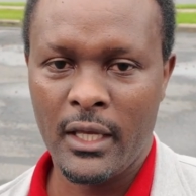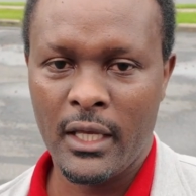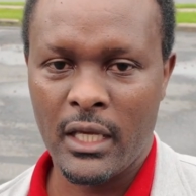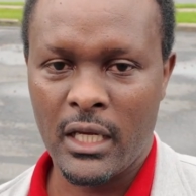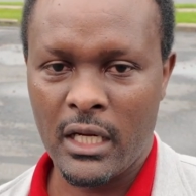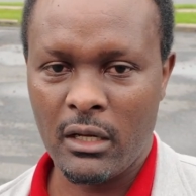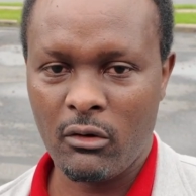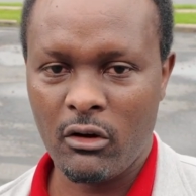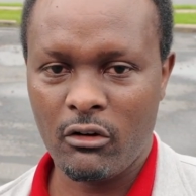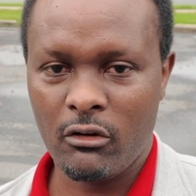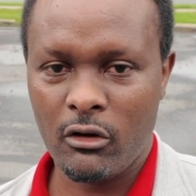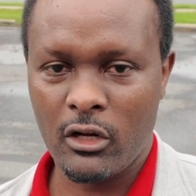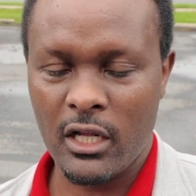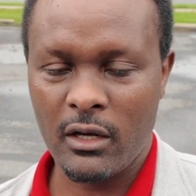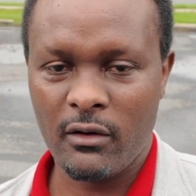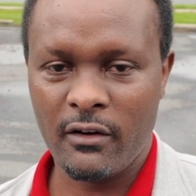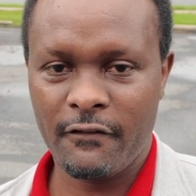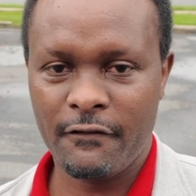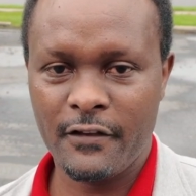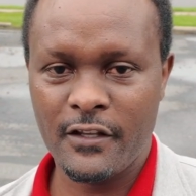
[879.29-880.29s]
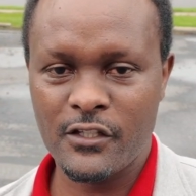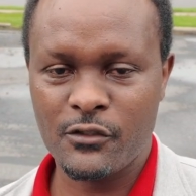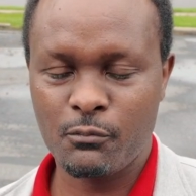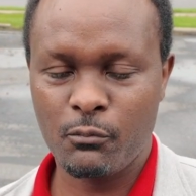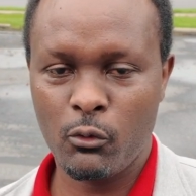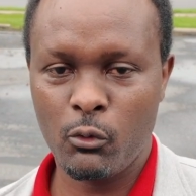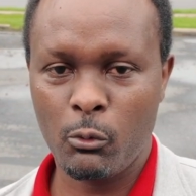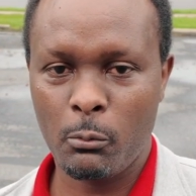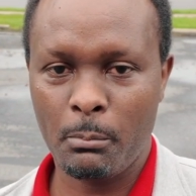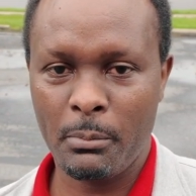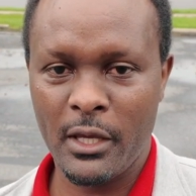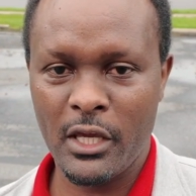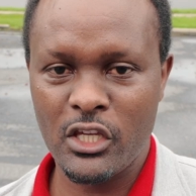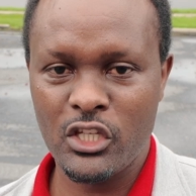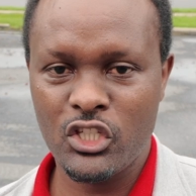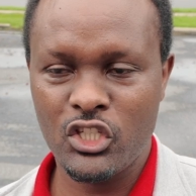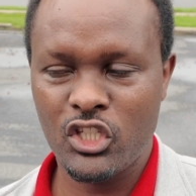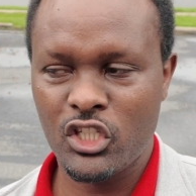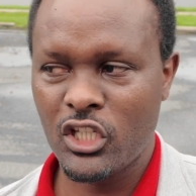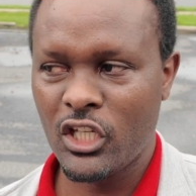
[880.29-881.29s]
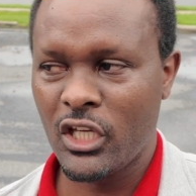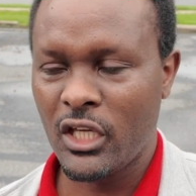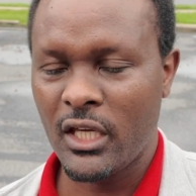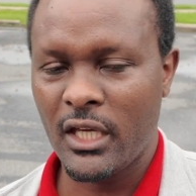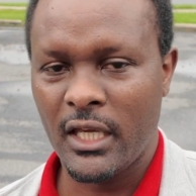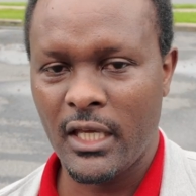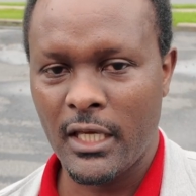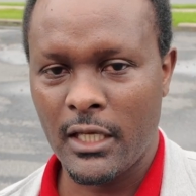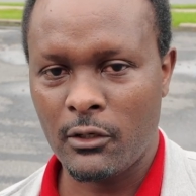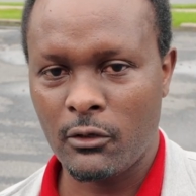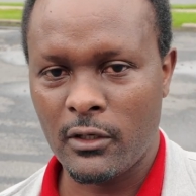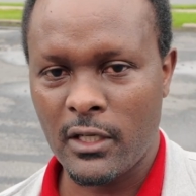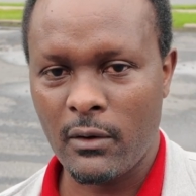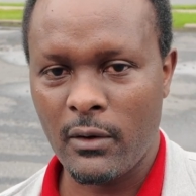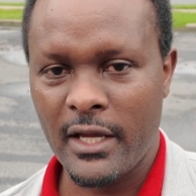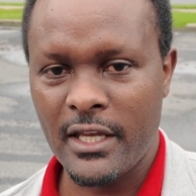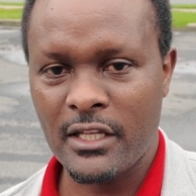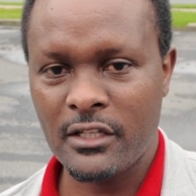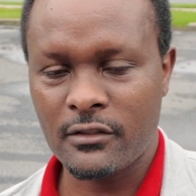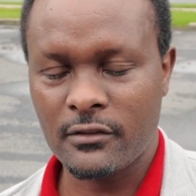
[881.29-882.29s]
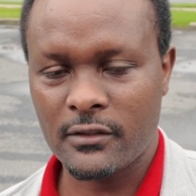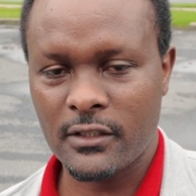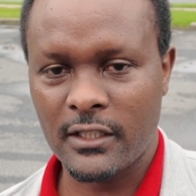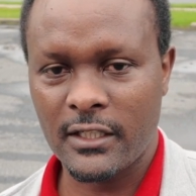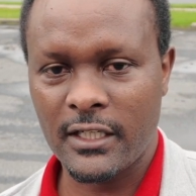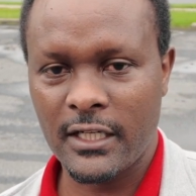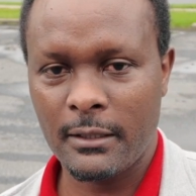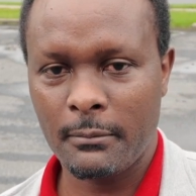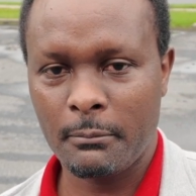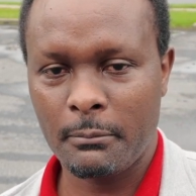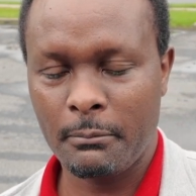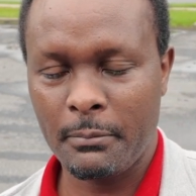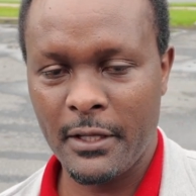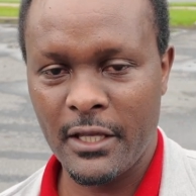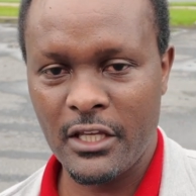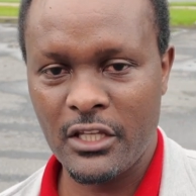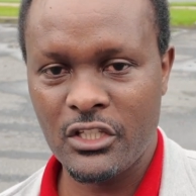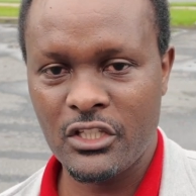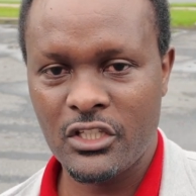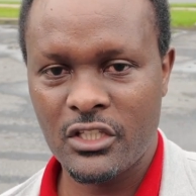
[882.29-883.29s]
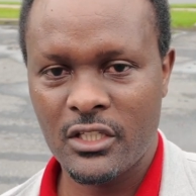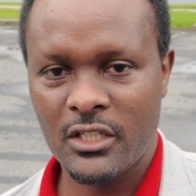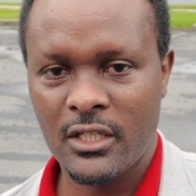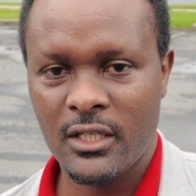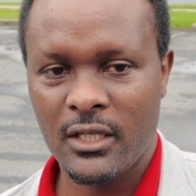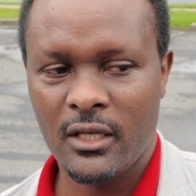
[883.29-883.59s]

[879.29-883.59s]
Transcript: and on our Facebook page and on our Instagram page.